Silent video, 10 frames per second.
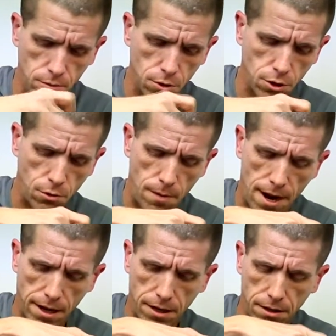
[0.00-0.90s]
and we'll go
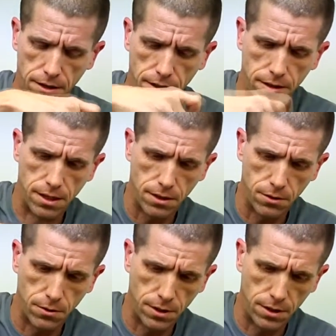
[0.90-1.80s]
back and knock
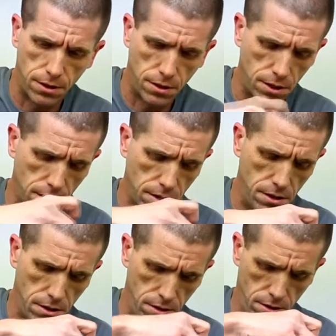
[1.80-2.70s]
those in a sec.
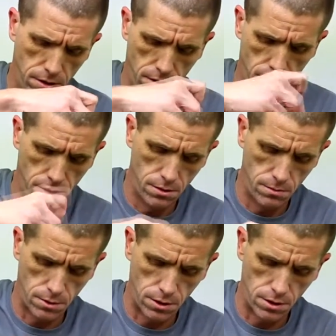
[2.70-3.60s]

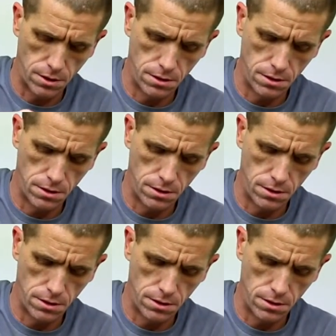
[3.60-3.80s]
Sorry.